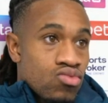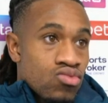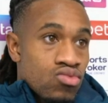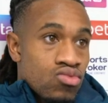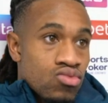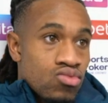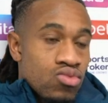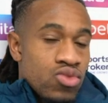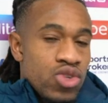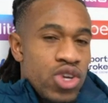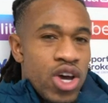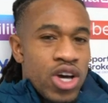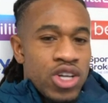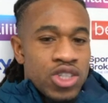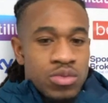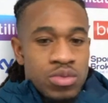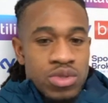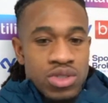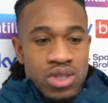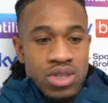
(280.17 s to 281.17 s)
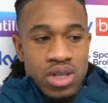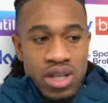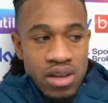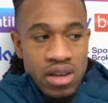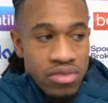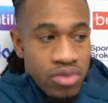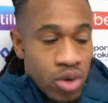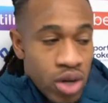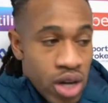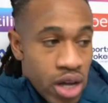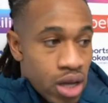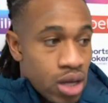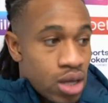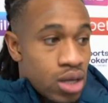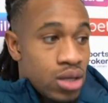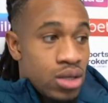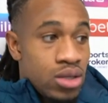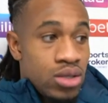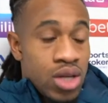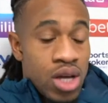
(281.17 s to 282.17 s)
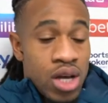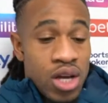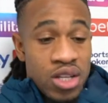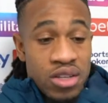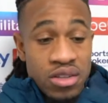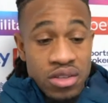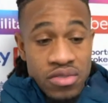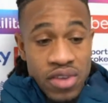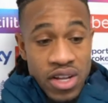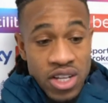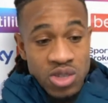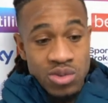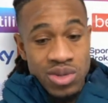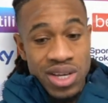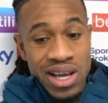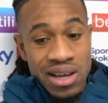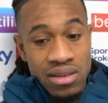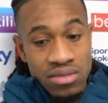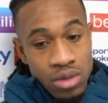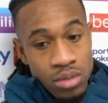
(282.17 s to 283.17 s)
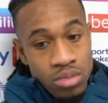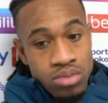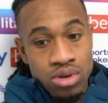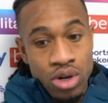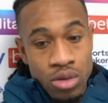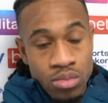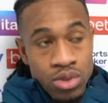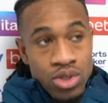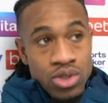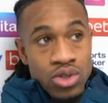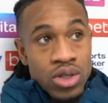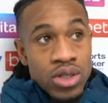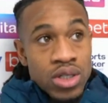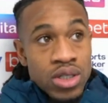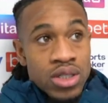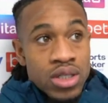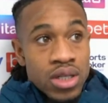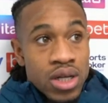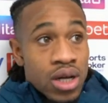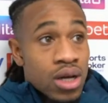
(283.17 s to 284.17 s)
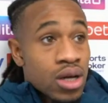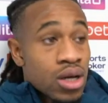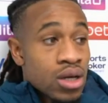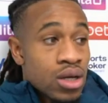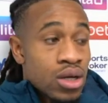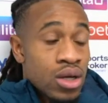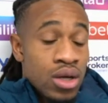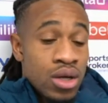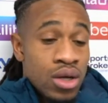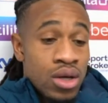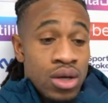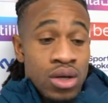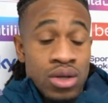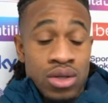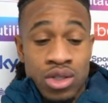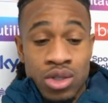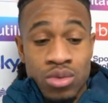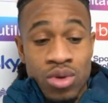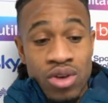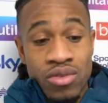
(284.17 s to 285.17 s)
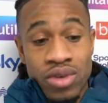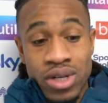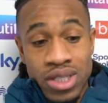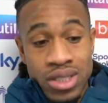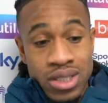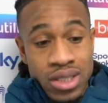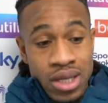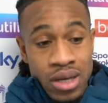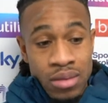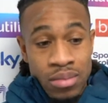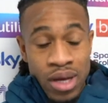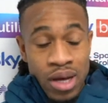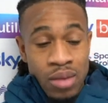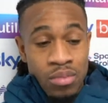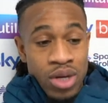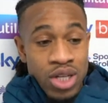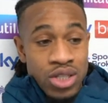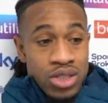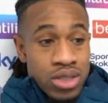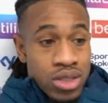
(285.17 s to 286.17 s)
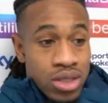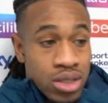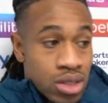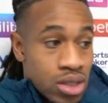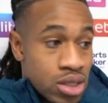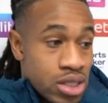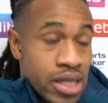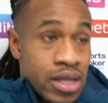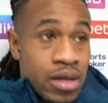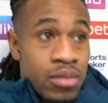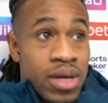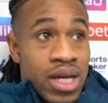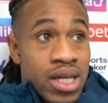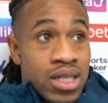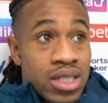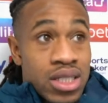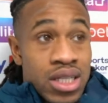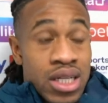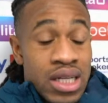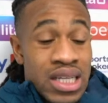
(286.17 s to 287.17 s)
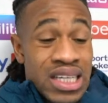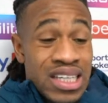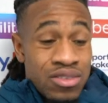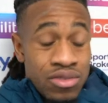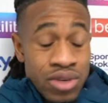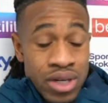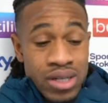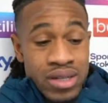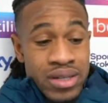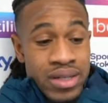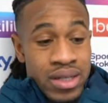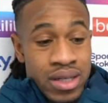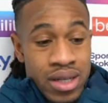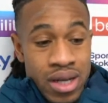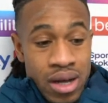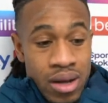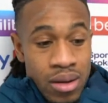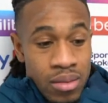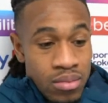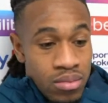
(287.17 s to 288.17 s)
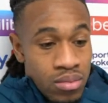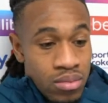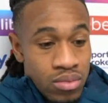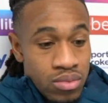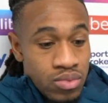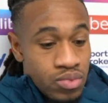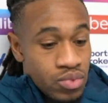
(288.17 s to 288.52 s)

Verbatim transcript: with? Yeah, hundred percent. I feel like uh, the defenders we have are proper solid. Uh, we don't really see a better bunch of centre backs in the league, really. Um,